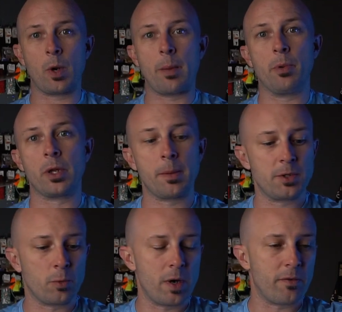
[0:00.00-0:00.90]
when I'm pulling up
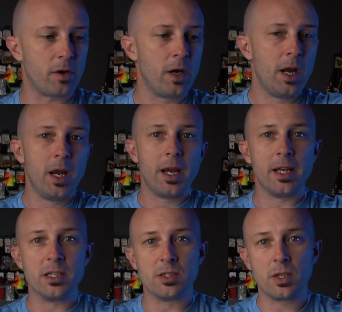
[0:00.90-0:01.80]
to the river
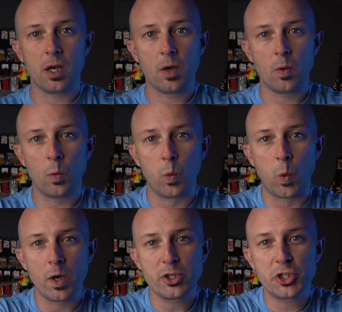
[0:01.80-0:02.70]
is
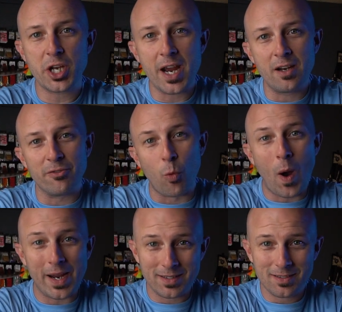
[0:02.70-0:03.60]
what shade of
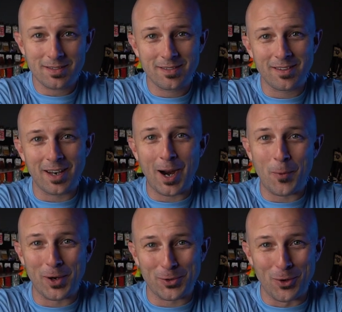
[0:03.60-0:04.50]
white that I
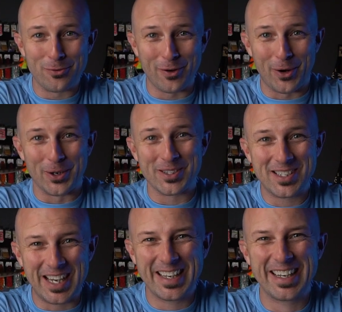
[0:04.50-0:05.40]
want to throw
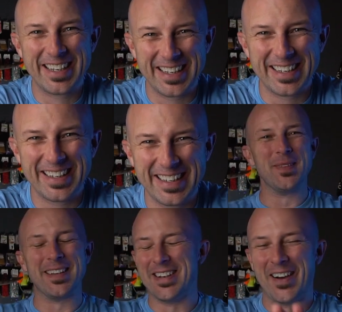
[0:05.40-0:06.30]
first.
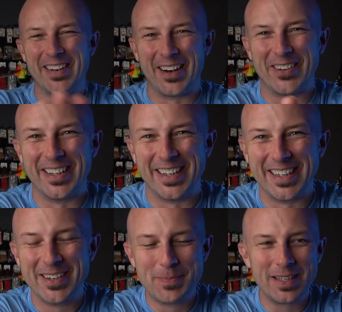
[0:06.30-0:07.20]
No, not
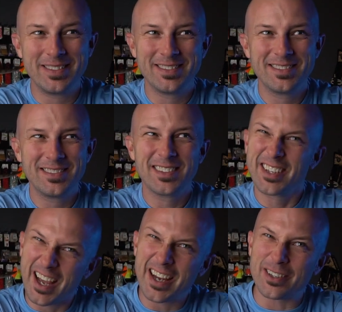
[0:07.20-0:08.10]
really, but
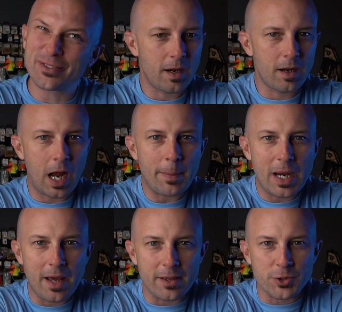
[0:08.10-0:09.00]
kind of. I'm a
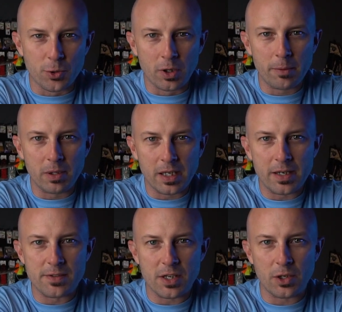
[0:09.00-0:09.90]
guy that truly
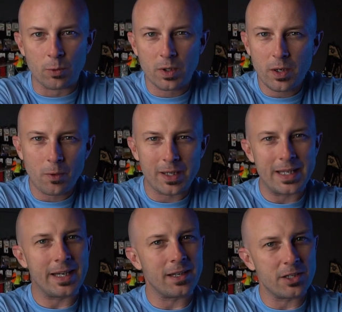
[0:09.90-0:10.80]
believes that you're really only
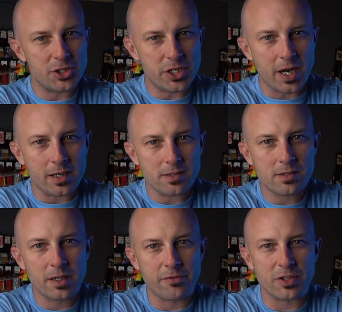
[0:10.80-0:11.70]
getting into
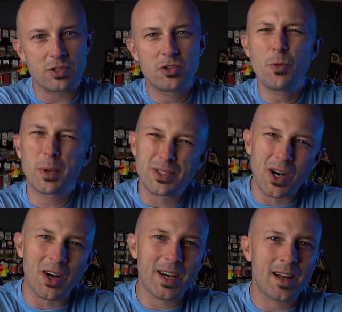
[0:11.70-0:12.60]
shades. If it's super
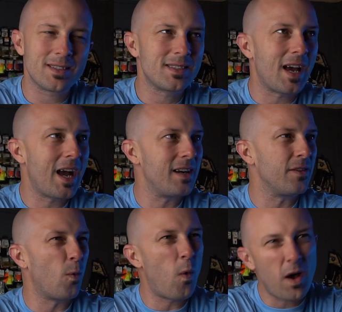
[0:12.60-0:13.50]
dark outside and
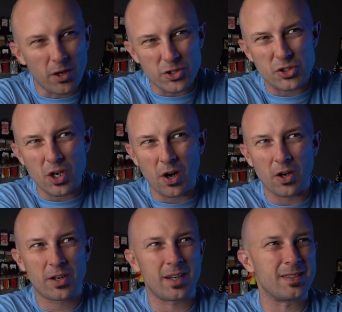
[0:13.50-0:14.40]
the water's
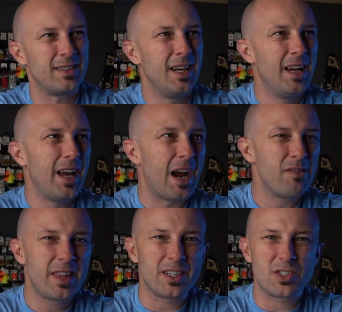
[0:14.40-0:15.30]
dark and
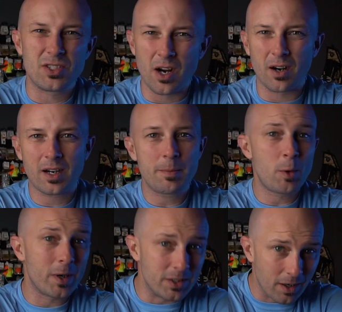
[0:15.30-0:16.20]
everything's dark, I'm
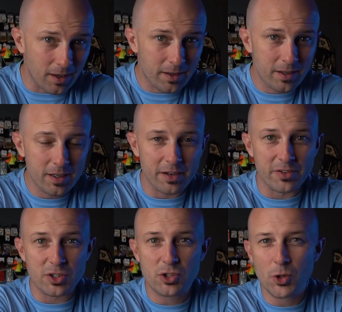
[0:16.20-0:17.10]
going dark. If
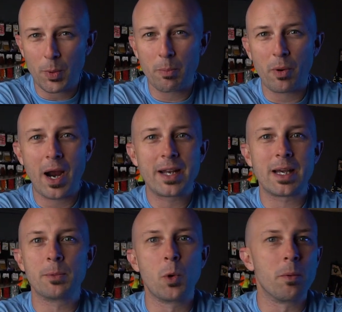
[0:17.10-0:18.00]
it's super bright,
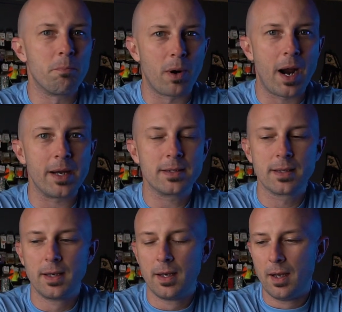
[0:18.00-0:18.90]
I'm going bright.
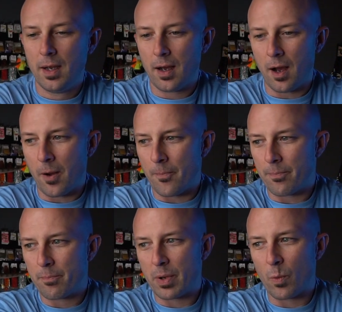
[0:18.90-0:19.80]

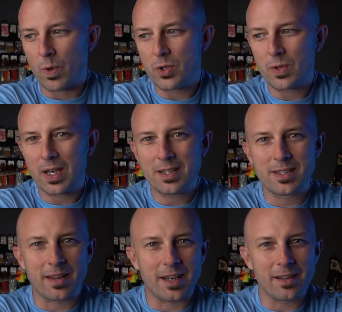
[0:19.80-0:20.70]
But when you get
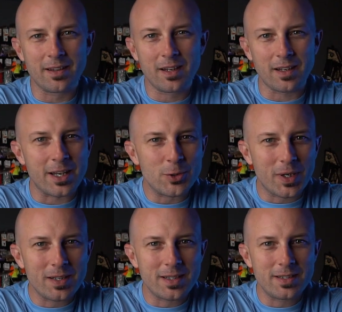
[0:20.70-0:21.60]
into the little
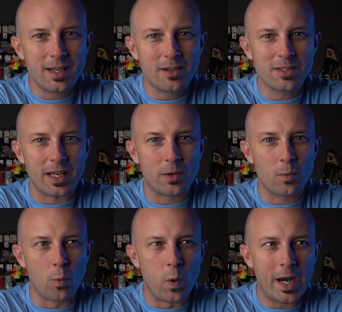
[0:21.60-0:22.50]
intricate details, like
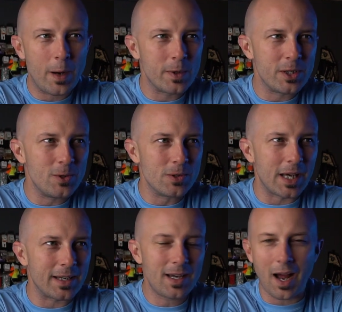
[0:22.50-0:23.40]
when I would use
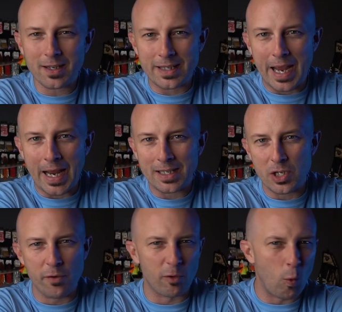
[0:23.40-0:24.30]
like cotton
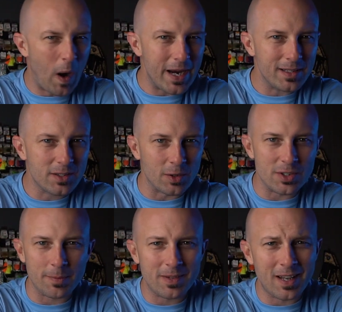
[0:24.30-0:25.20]
candy over white or
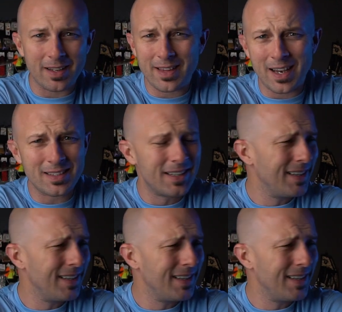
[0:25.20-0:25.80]
something like that,